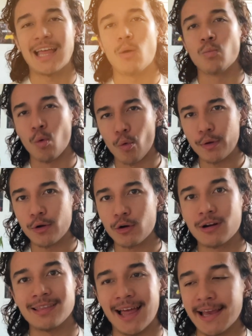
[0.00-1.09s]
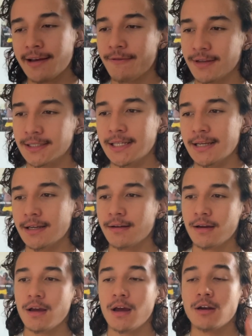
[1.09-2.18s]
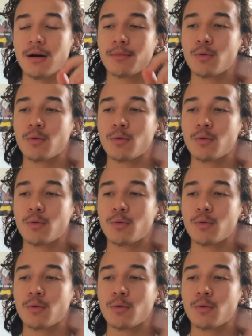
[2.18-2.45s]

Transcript: getting that warrior-like physique. Number